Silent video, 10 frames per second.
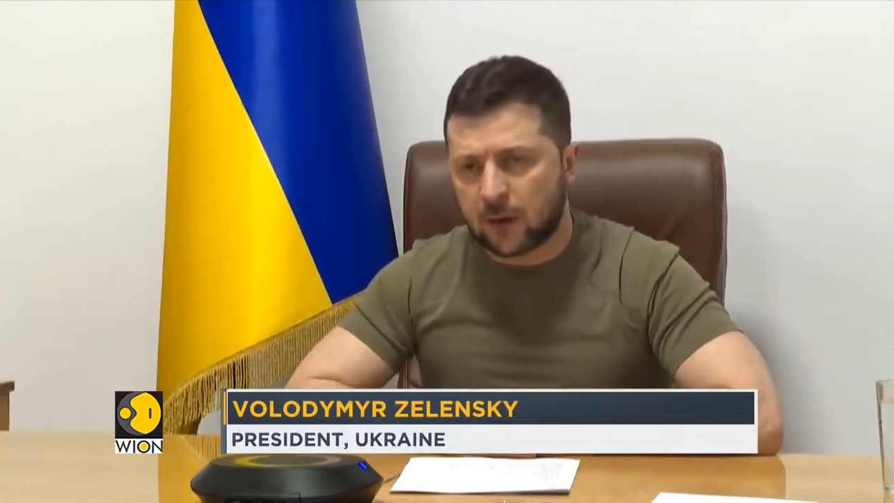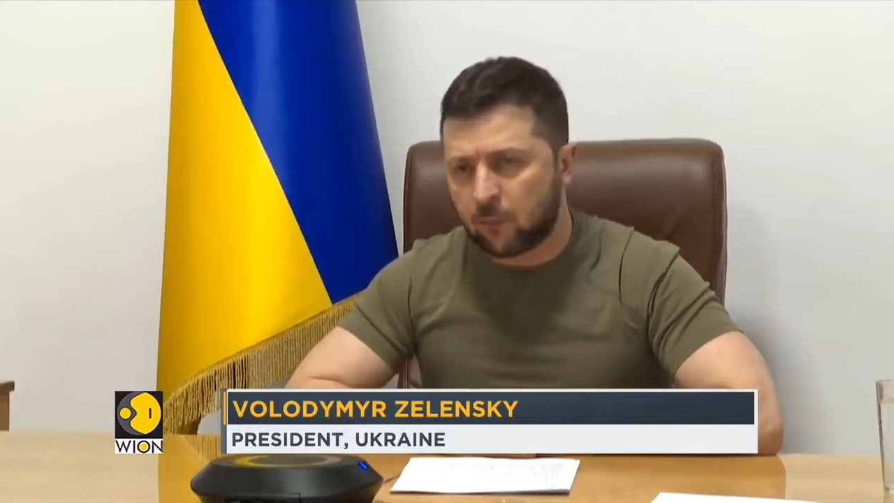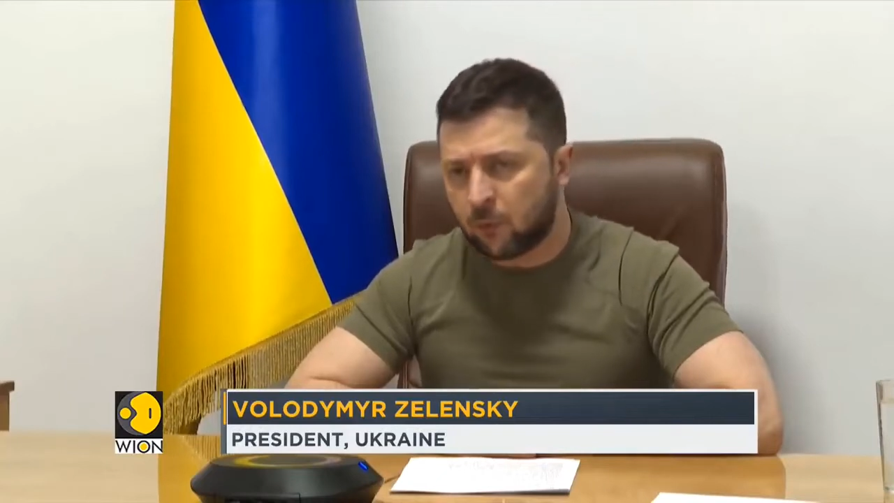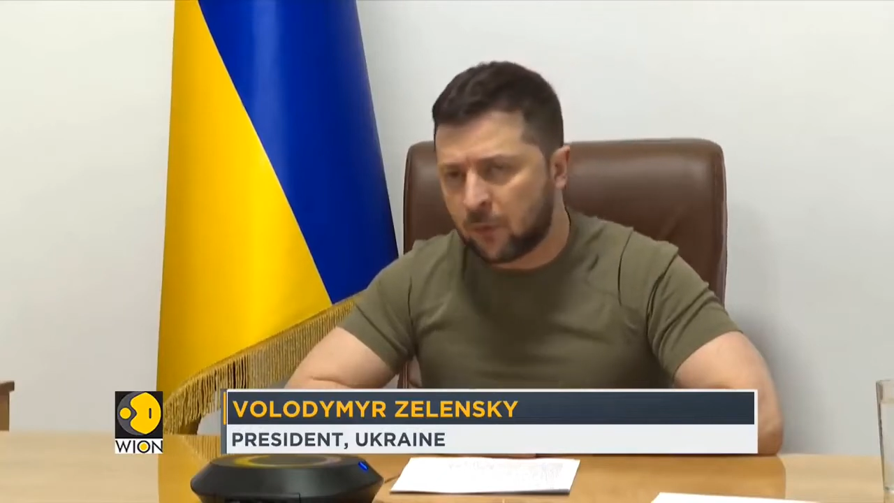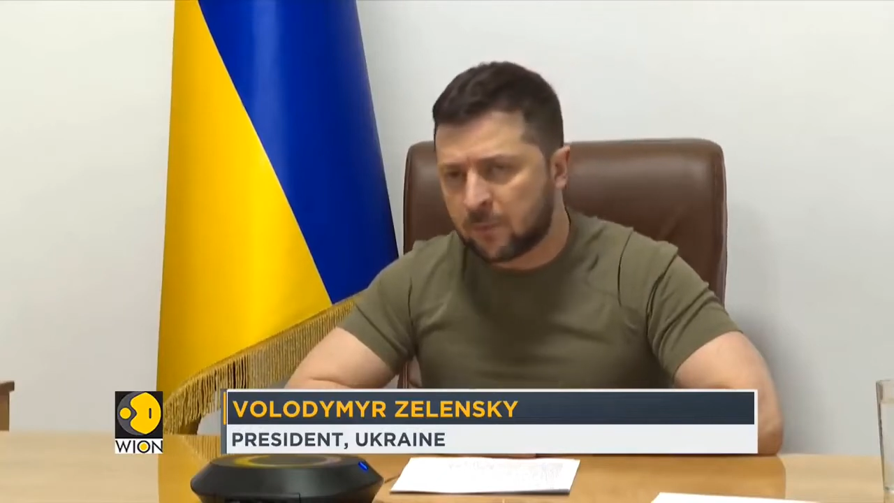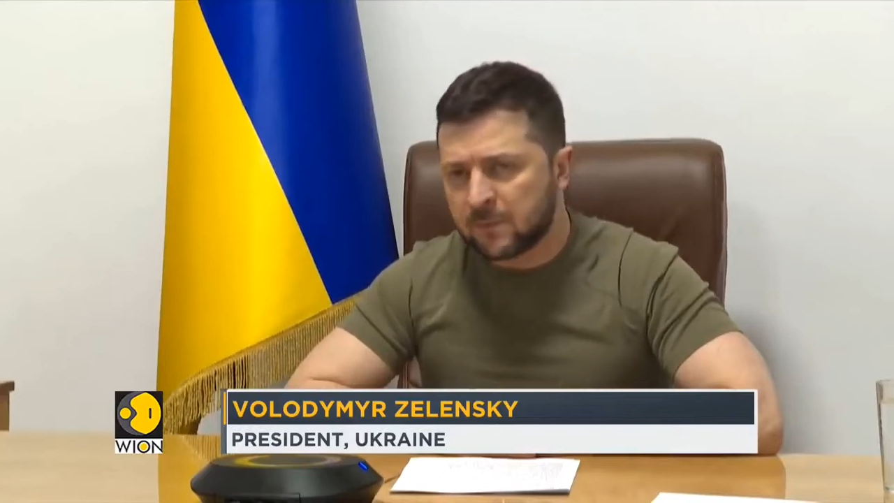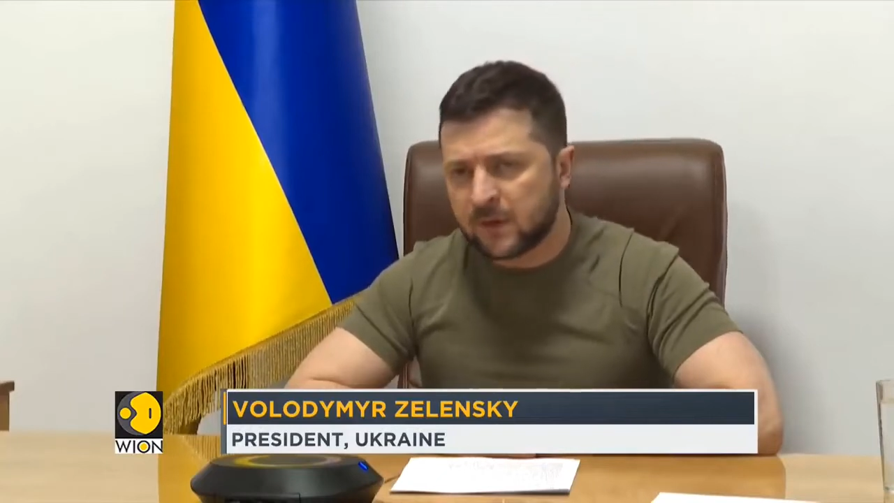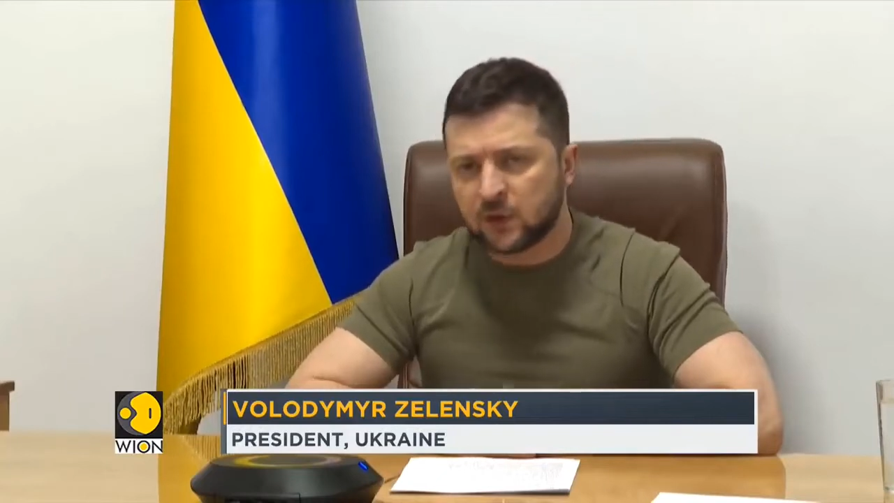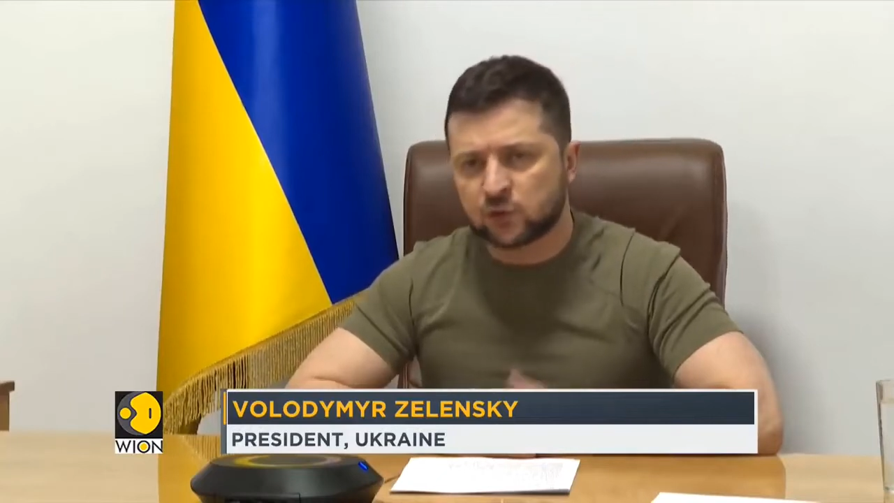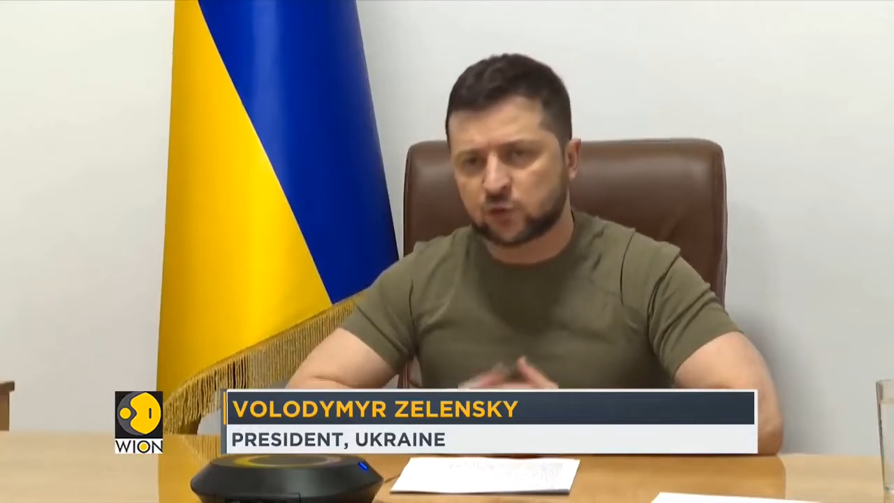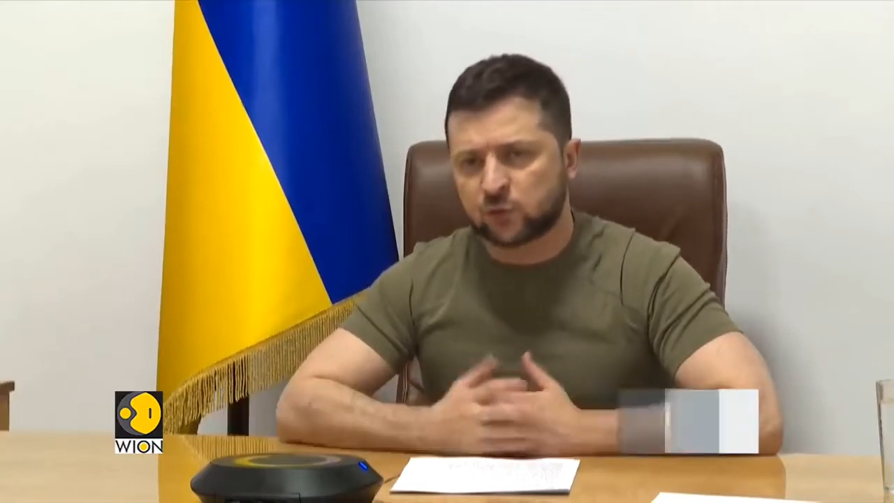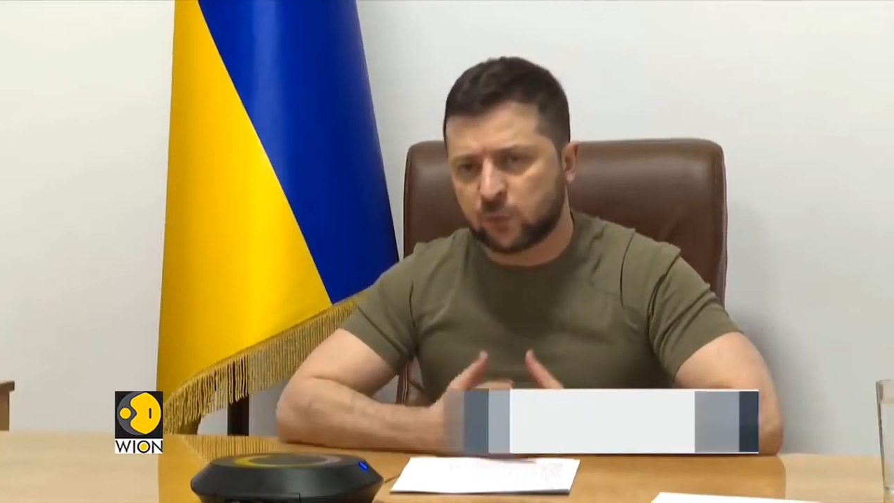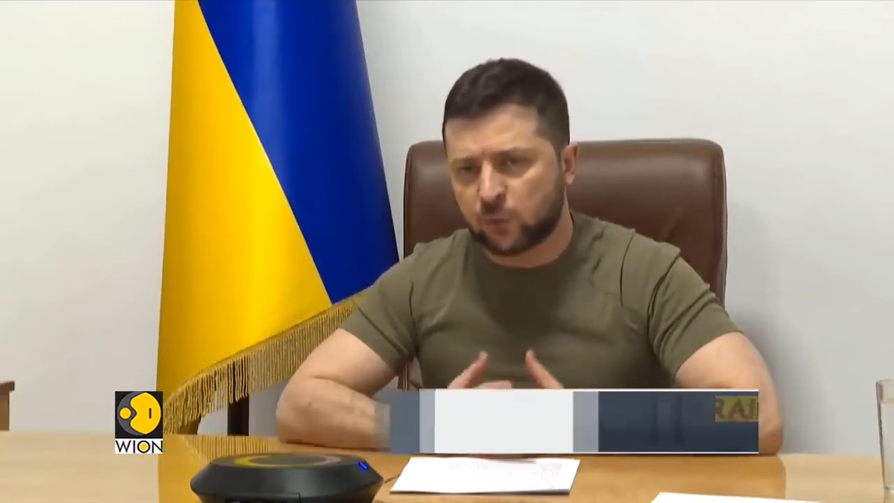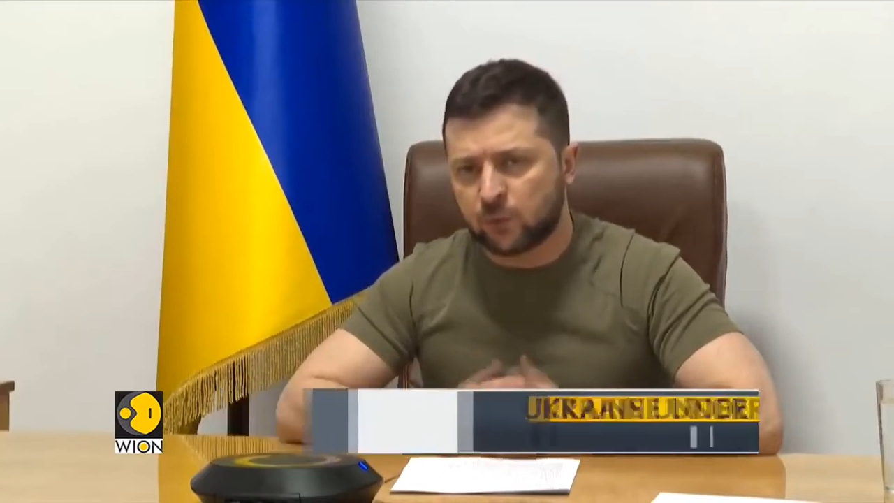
destruction, including